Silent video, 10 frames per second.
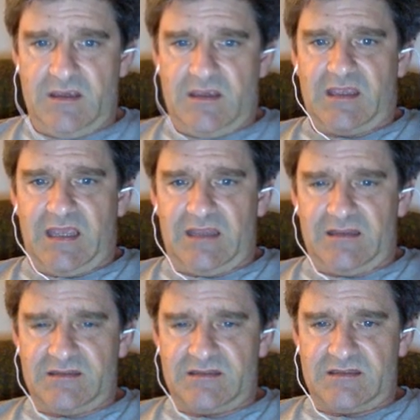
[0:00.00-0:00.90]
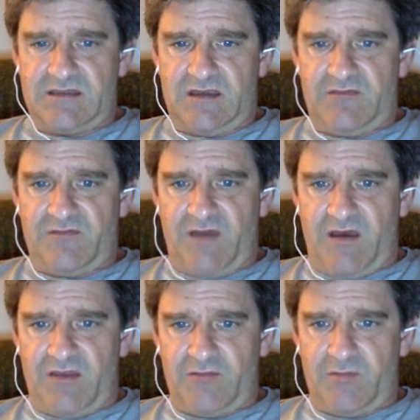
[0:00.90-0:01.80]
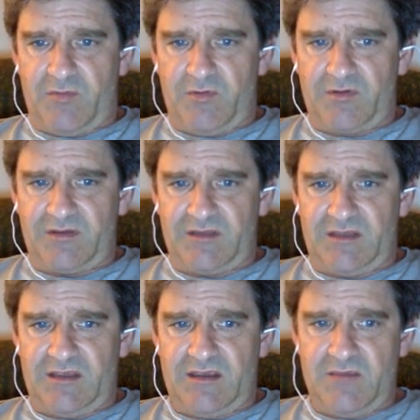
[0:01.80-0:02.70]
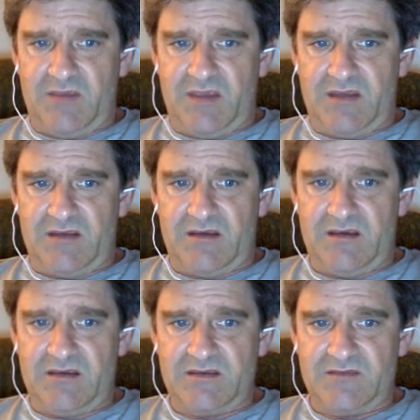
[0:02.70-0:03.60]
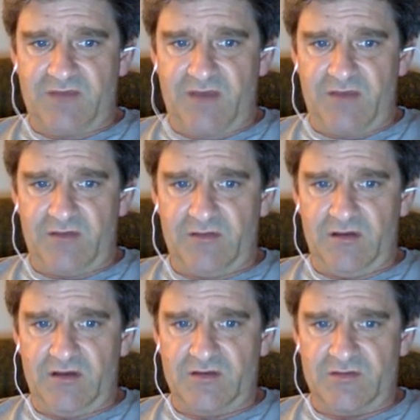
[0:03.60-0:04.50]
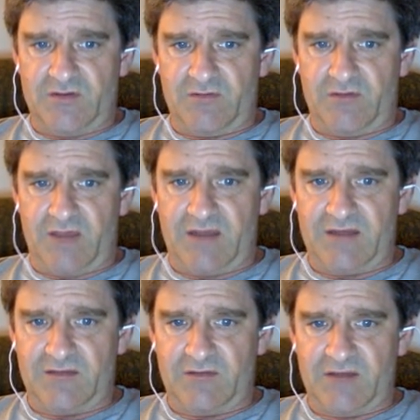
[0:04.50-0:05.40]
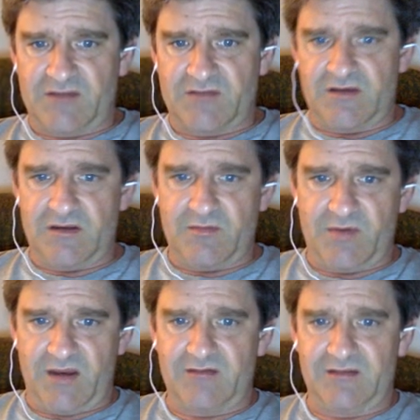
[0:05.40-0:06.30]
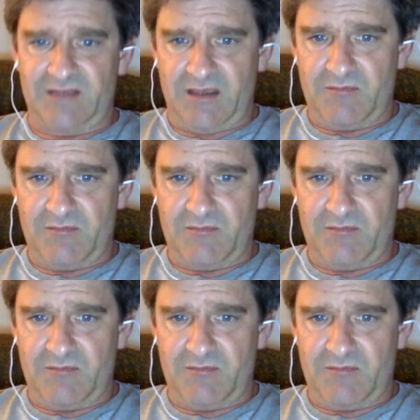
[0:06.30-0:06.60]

Caitlin's father, reportedly Amanda's father-in-law, drove right into the restaurant, apparently on